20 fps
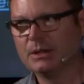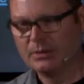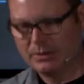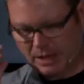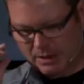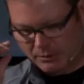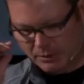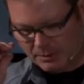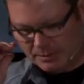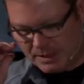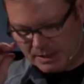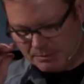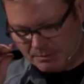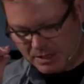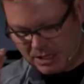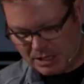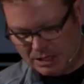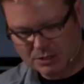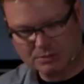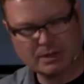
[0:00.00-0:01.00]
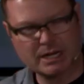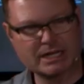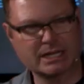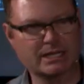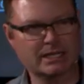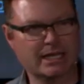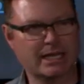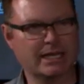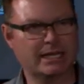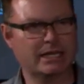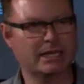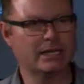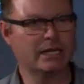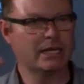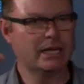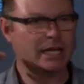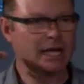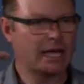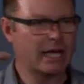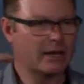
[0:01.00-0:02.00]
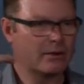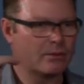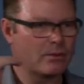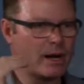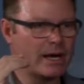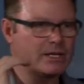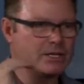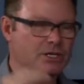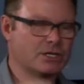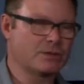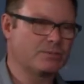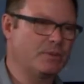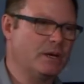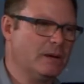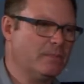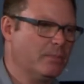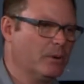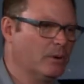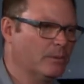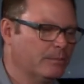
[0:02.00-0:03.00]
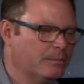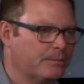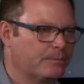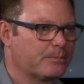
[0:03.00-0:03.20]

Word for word: They will be peace regulated and righteous people.